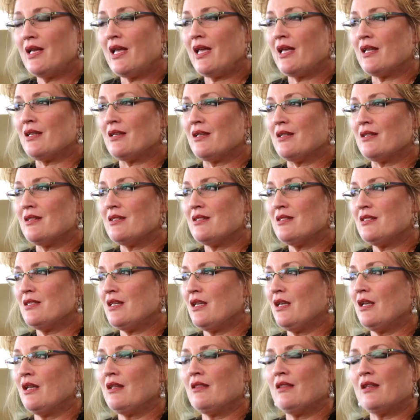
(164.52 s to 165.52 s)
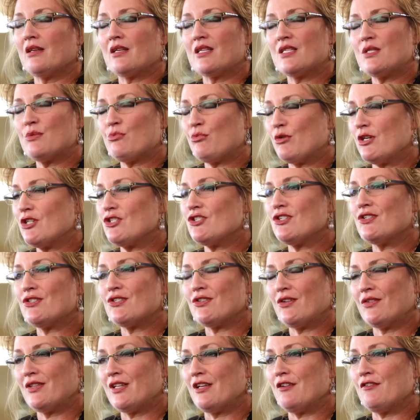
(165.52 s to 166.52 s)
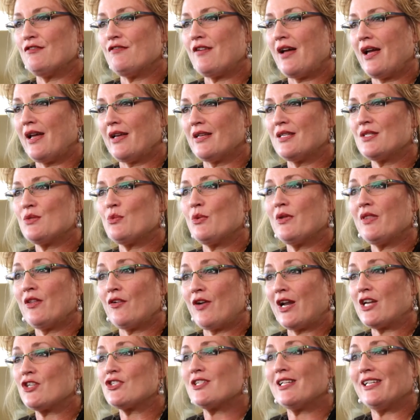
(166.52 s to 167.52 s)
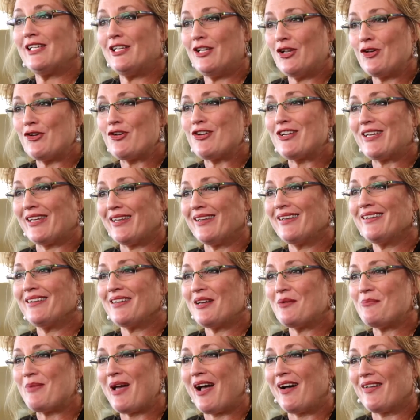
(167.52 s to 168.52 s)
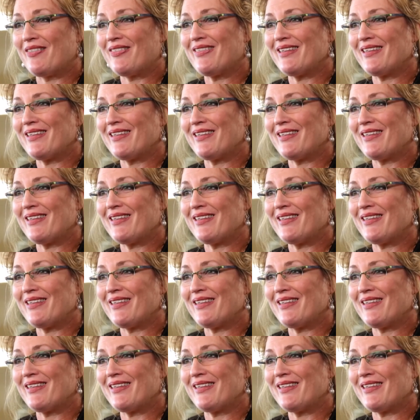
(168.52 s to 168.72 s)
and seeing the expressions on their face when they're actually learning about